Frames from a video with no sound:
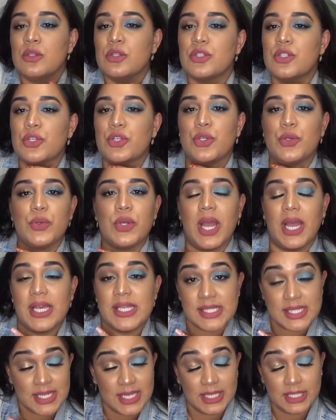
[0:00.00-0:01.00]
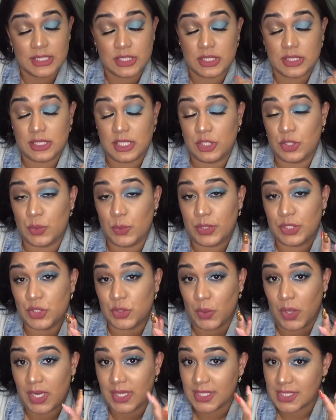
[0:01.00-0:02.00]
Do you guys, did you
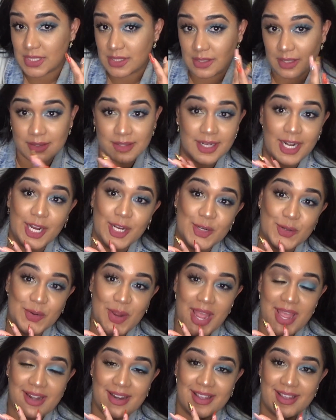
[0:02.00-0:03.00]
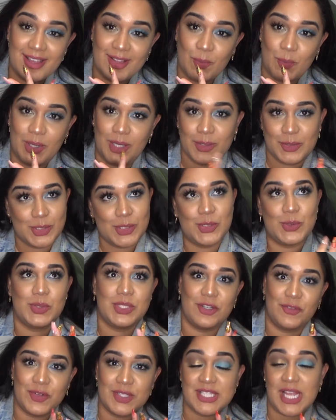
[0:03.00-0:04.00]
enjoy this look that I created? Well, two
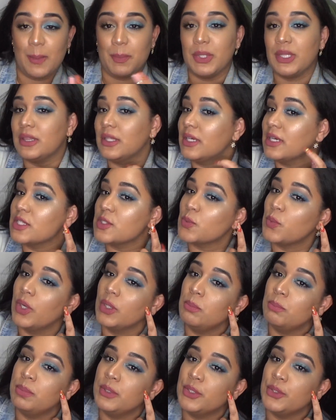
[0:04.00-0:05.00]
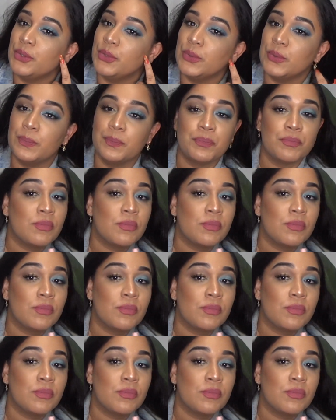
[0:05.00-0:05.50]
different type of looks, one blue